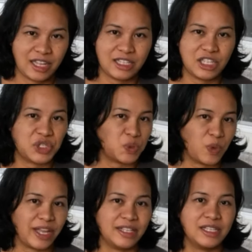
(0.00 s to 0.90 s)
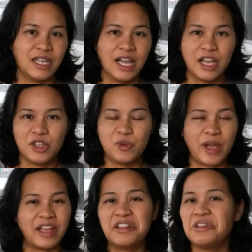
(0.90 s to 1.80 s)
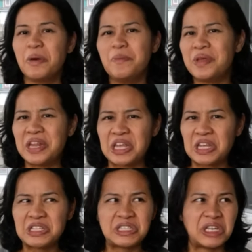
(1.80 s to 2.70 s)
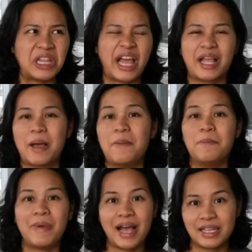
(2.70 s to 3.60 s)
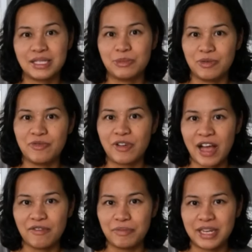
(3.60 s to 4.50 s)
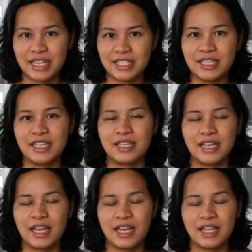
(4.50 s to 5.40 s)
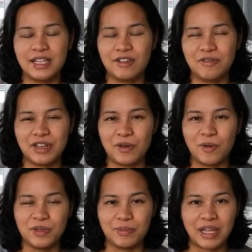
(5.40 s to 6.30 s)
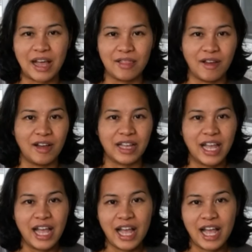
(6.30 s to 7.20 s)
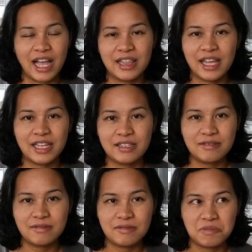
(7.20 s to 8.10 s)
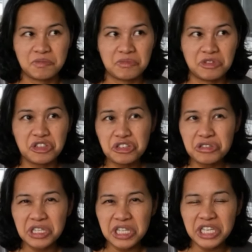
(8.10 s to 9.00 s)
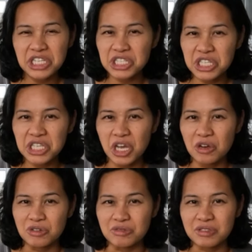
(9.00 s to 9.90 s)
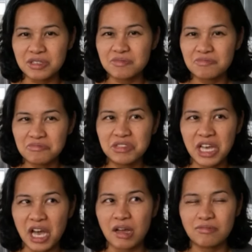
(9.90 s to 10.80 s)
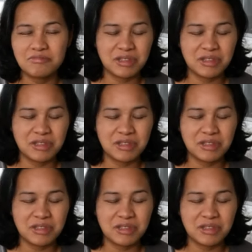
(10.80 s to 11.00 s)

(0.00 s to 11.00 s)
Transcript: then just wait. You wait a minute to like maximum 5 minutes. Like, you don't need to hold them that long. And then usually she goes. Yeah.